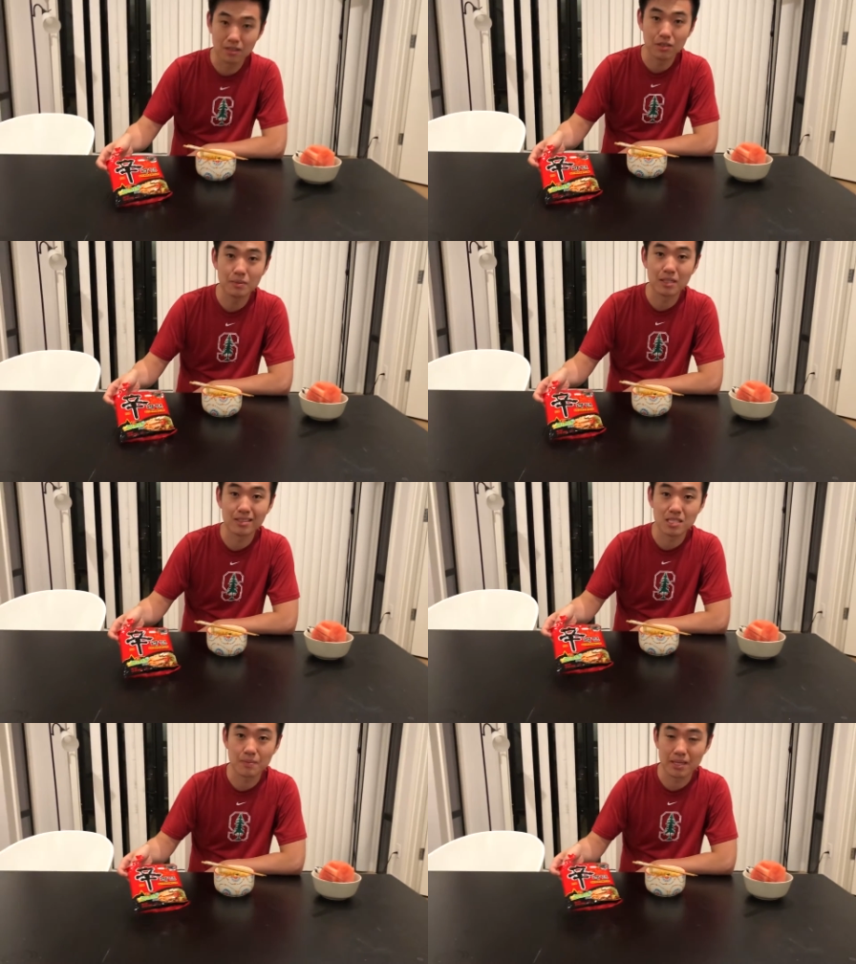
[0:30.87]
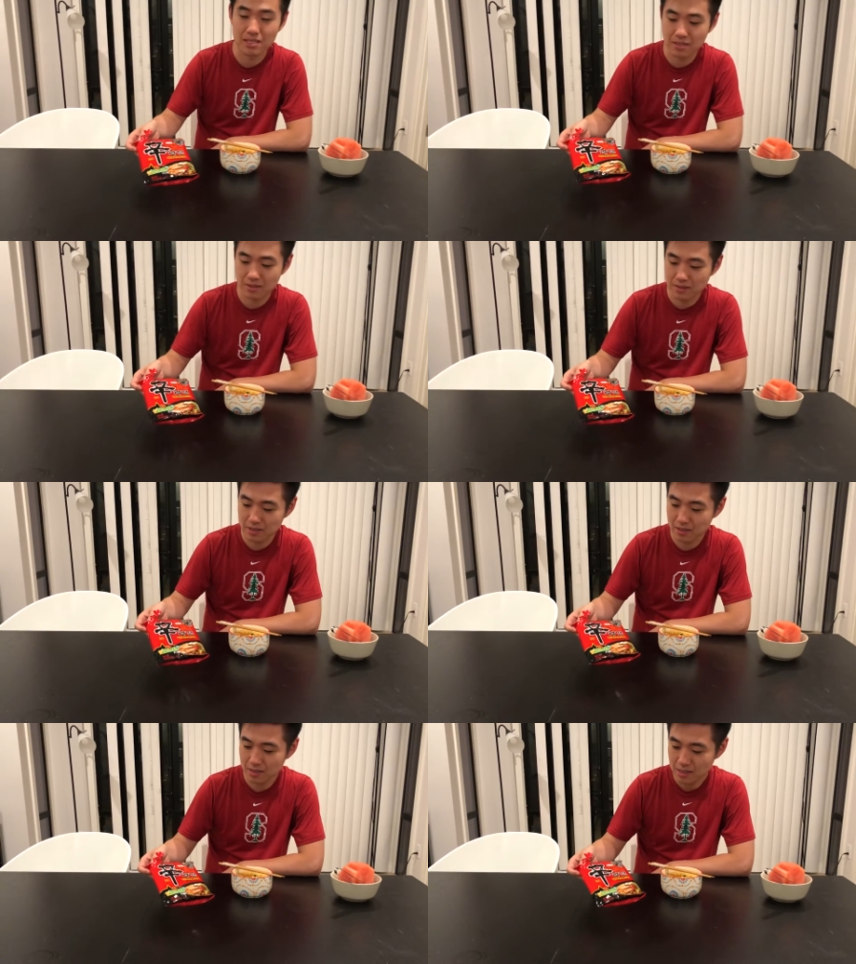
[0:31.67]
little bit on the spicier
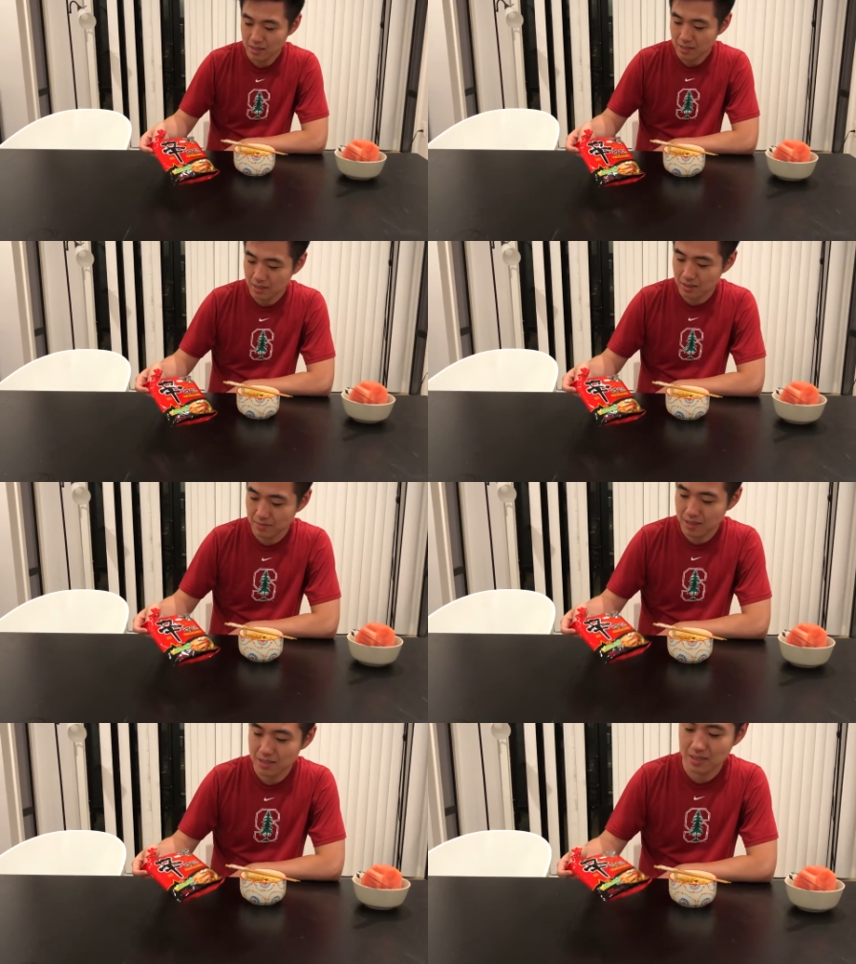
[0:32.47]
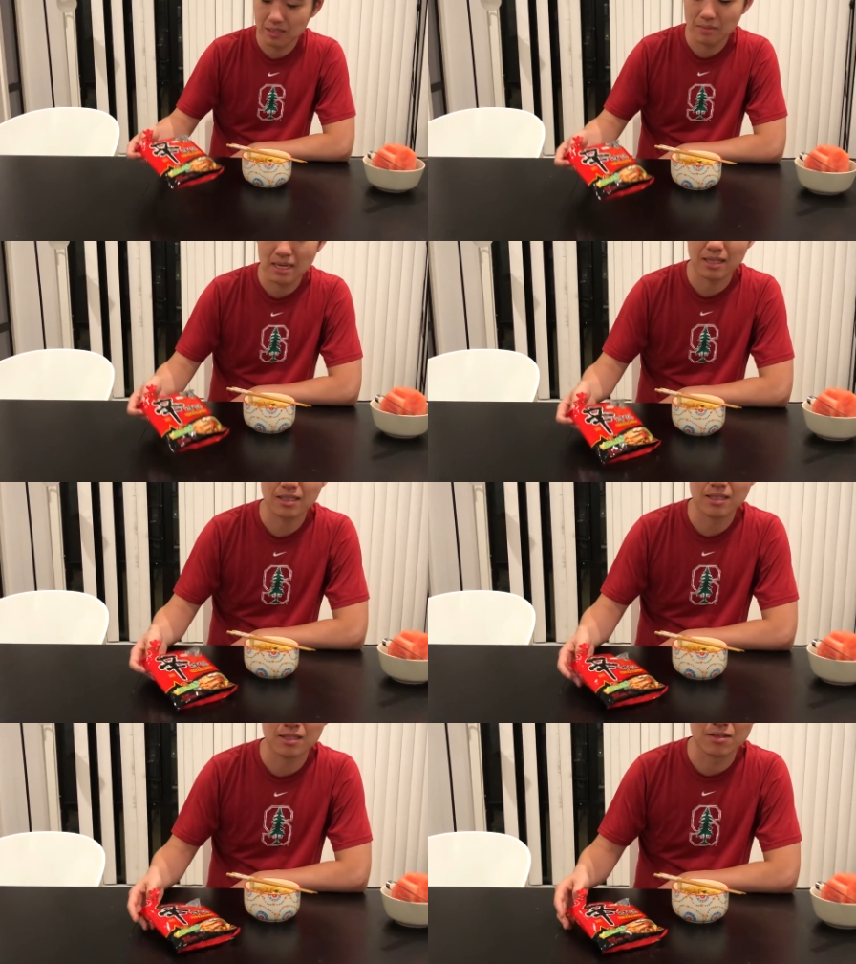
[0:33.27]
end. Inside the
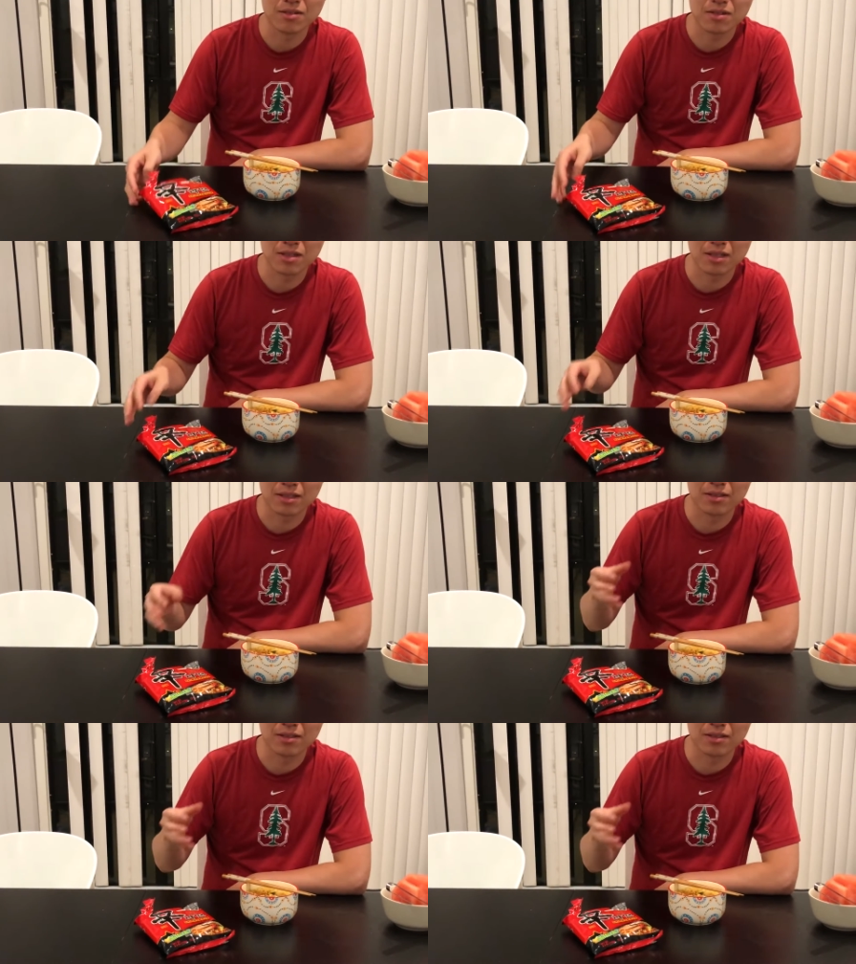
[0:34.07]
packet there's the